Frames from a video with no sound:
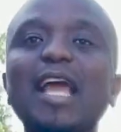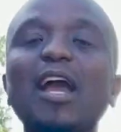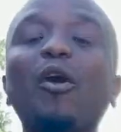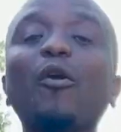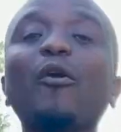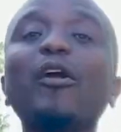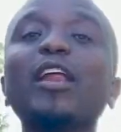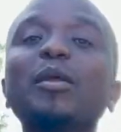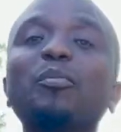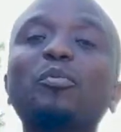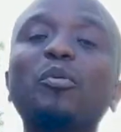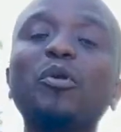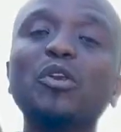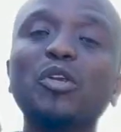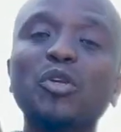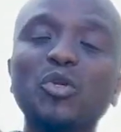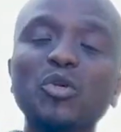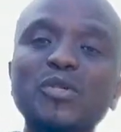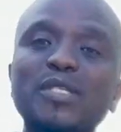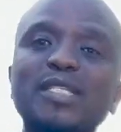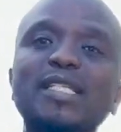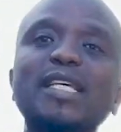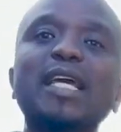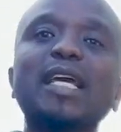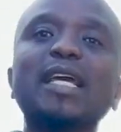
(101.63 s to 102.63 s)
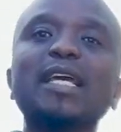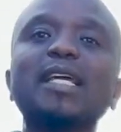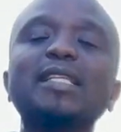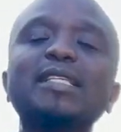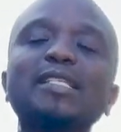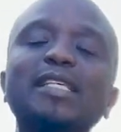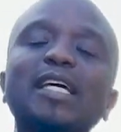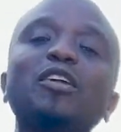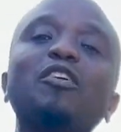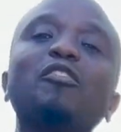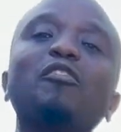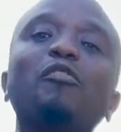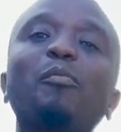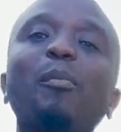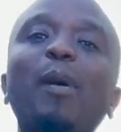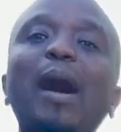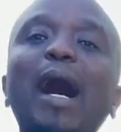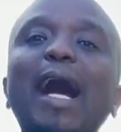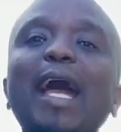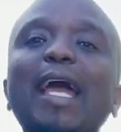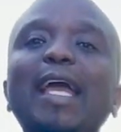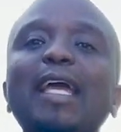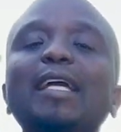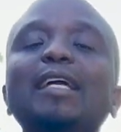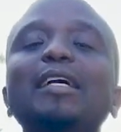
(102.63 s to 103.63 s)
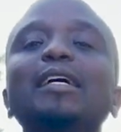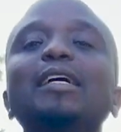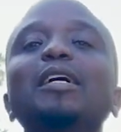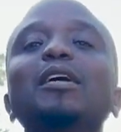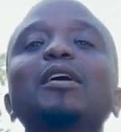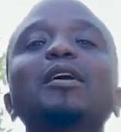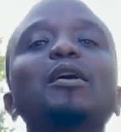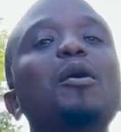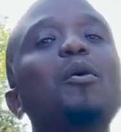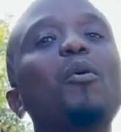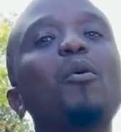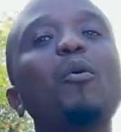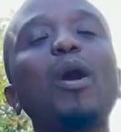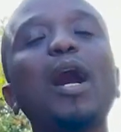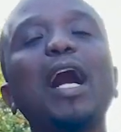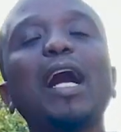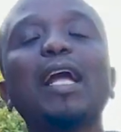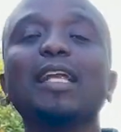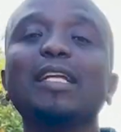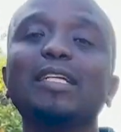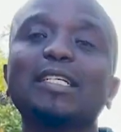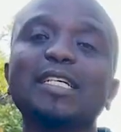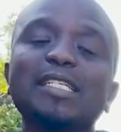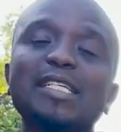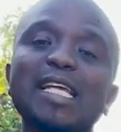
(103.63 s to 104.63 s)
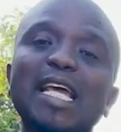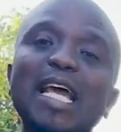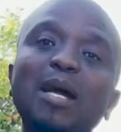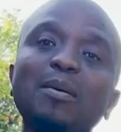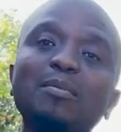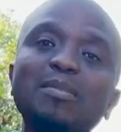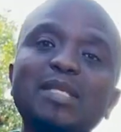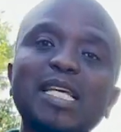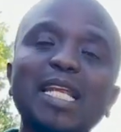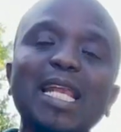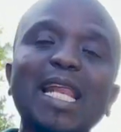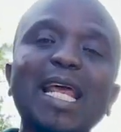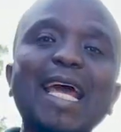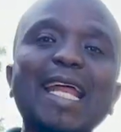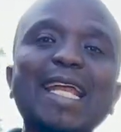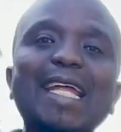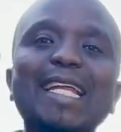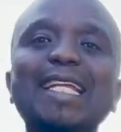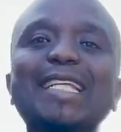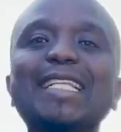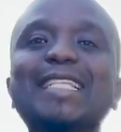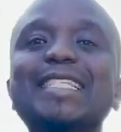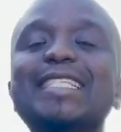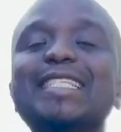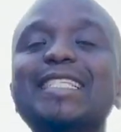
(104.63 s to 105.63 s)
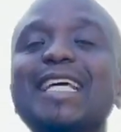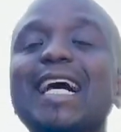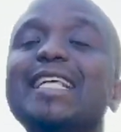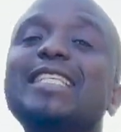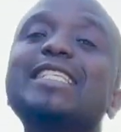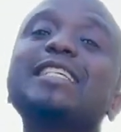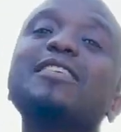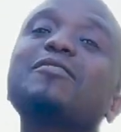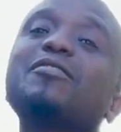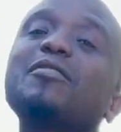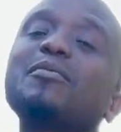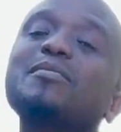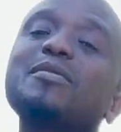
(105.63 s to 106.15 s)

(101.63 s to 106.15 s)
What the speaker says: already producing, instead of buying one just empty land and then starting from